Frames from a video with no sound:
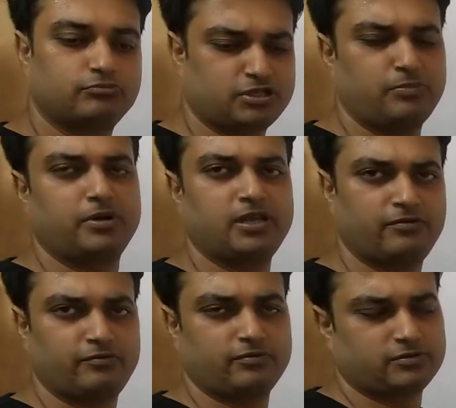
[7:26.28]
I'm
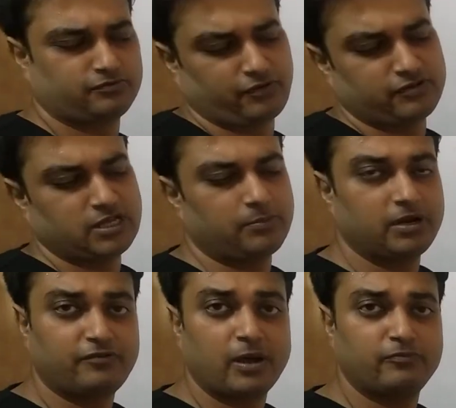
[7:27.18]

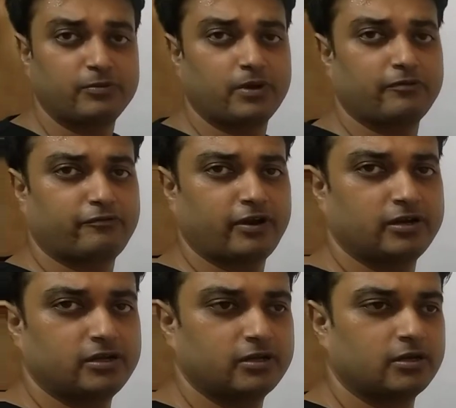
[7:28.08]
with my friend